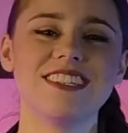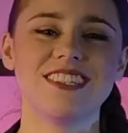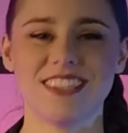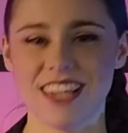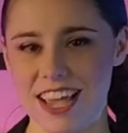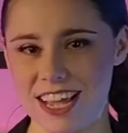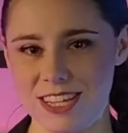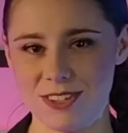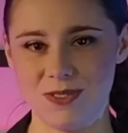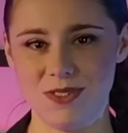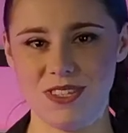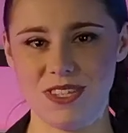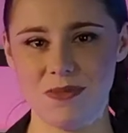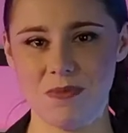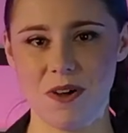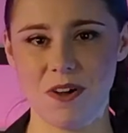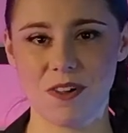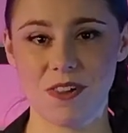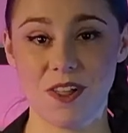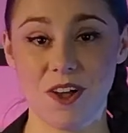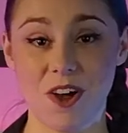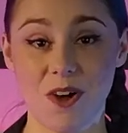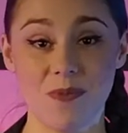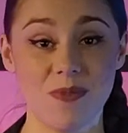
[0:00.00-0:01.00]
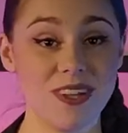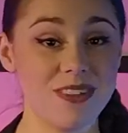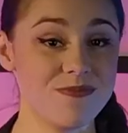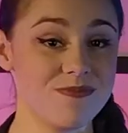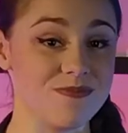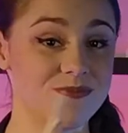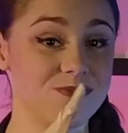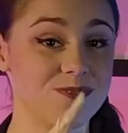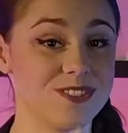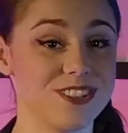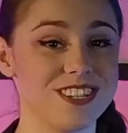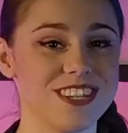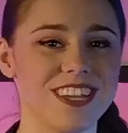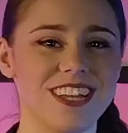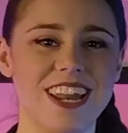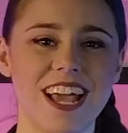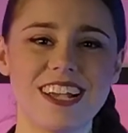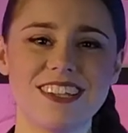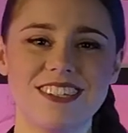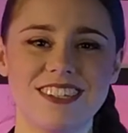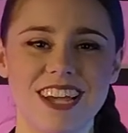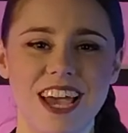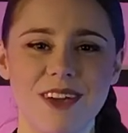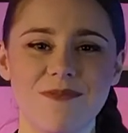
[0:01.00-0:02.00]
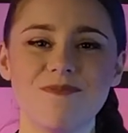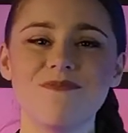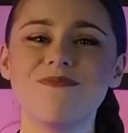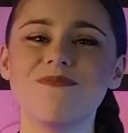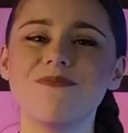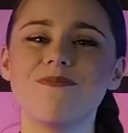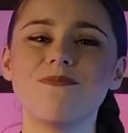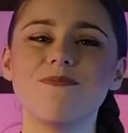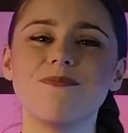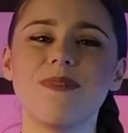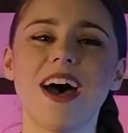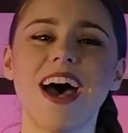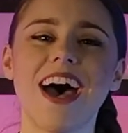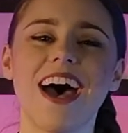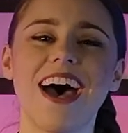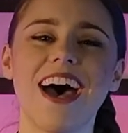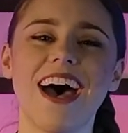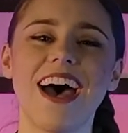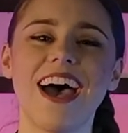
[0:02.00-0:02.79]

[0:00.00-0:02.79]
Science Museum, Oklahoma. We'll see you next time. Bye!